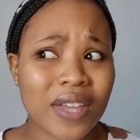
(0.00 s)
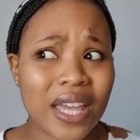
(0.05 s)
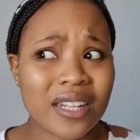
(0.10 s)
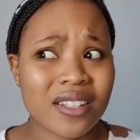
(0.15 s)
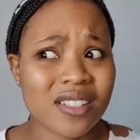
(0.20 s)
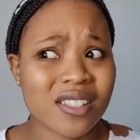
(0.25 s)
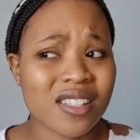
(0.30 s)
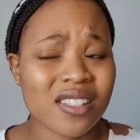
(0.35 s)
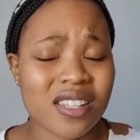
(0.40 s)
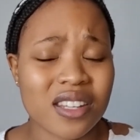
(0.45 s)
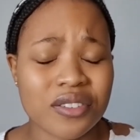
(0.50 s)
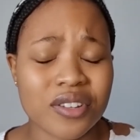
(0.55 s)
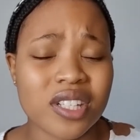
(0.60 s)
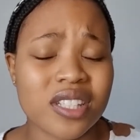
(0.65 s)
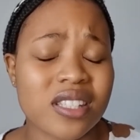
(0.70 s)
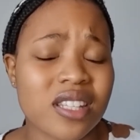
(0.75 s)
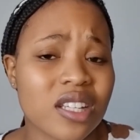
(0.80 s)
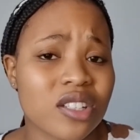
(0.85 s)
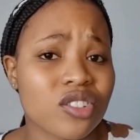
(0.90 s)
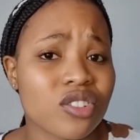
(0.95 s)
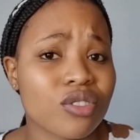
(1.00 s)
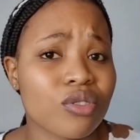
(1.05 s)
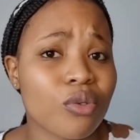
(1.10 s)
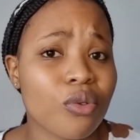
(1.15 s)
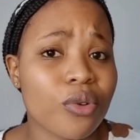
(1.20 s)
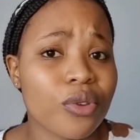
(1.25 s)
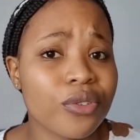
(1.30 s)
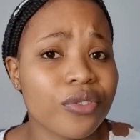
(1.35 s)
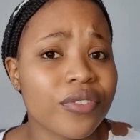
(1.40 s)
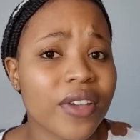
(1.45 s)
had a cesarean section
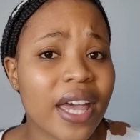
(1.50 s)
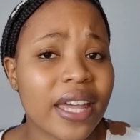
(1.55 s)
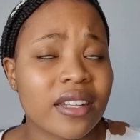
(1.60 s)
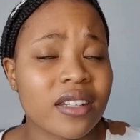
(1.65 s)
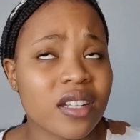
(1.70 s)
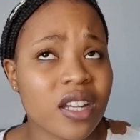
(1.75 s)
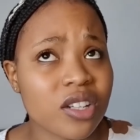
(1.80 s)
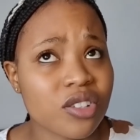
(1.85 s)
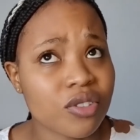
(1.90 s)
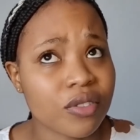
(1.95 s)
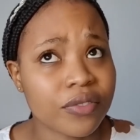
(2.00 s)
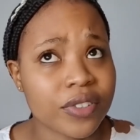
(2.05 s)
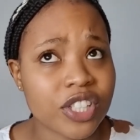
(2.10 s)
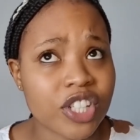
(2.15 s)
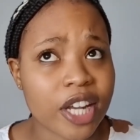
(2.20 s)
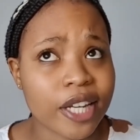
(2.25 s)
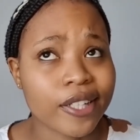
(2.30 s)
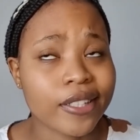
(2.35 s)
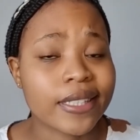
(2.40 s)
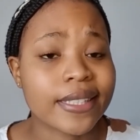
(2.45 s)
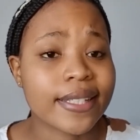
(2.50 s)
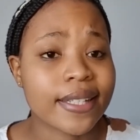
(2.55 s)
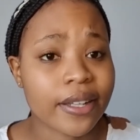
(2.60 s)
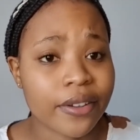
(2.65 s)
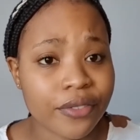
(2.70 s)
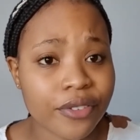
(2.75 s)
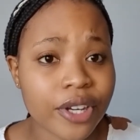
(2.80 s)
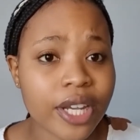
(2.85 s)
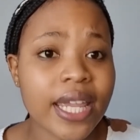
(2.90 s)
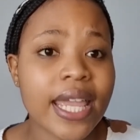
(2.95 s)
or you've had a natural vaginal
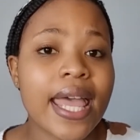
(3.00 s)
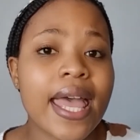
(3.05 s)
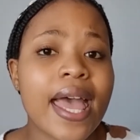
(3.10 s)
delivery,